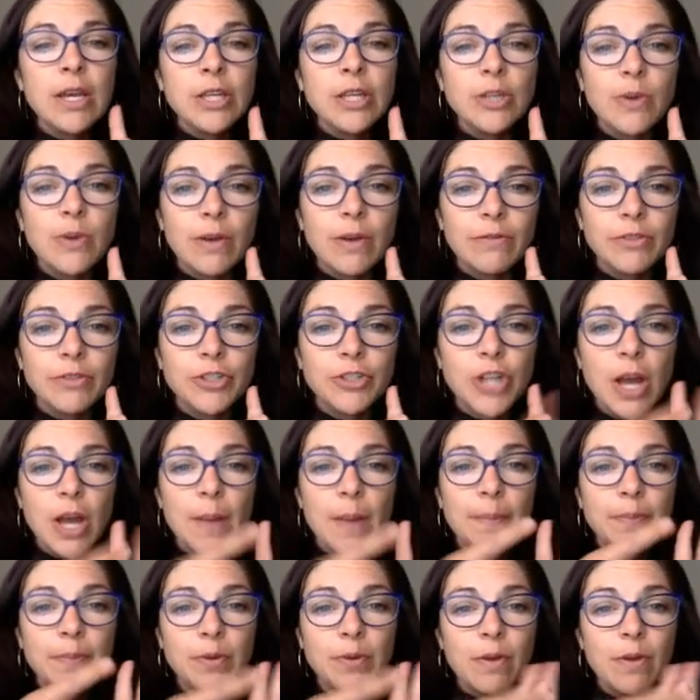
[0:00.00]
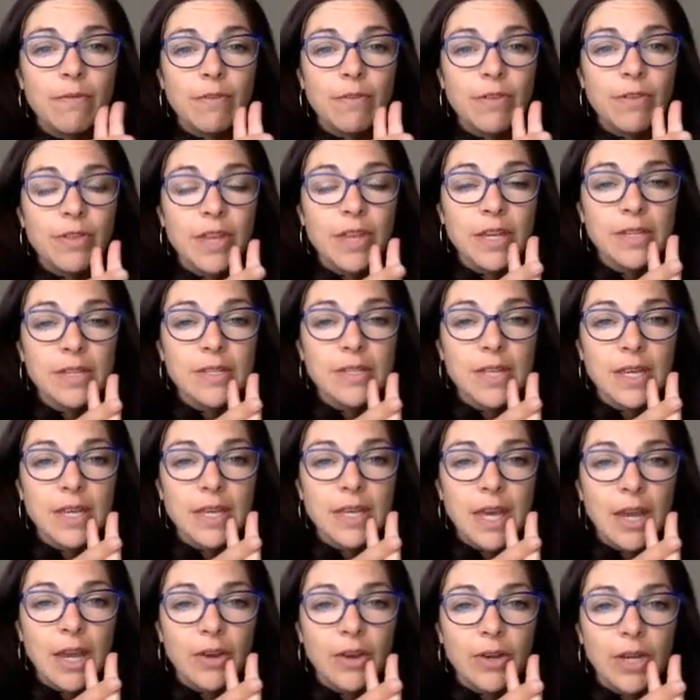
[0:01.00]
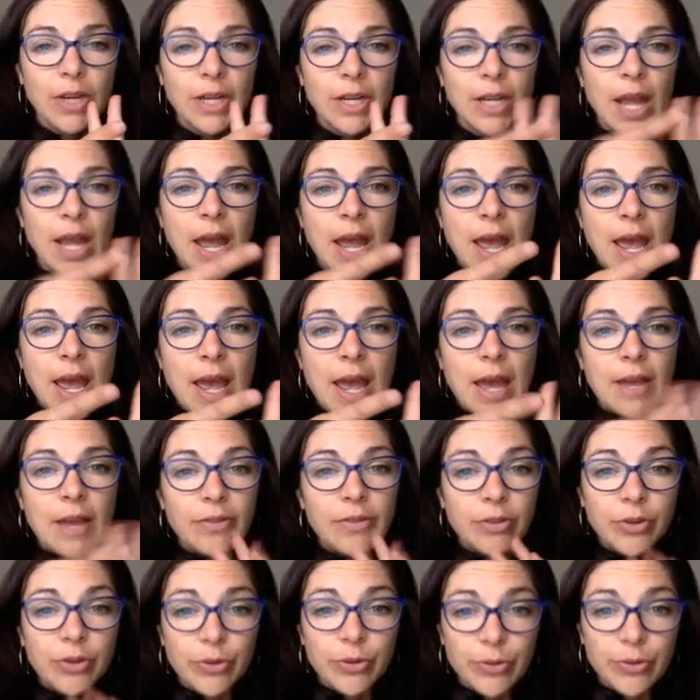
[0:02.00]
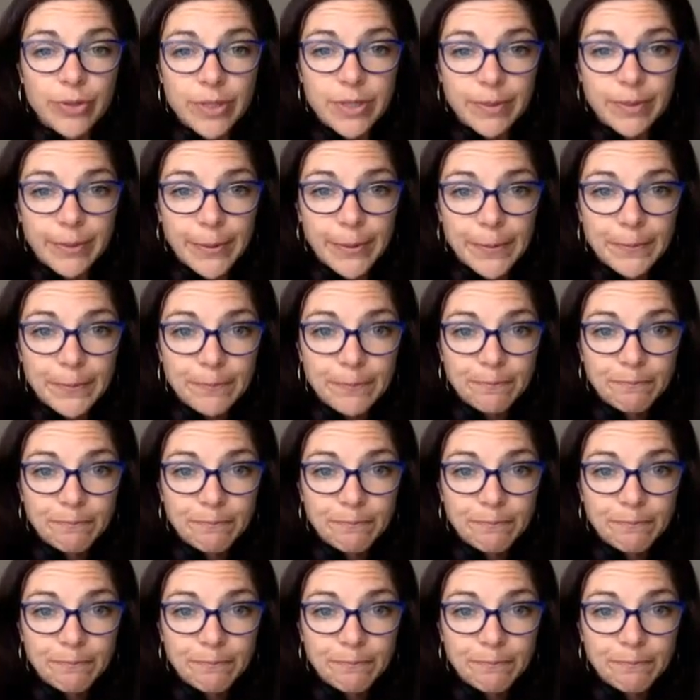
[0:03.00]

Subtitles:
you have Jump, you have The Things They Carried, and The Crucible.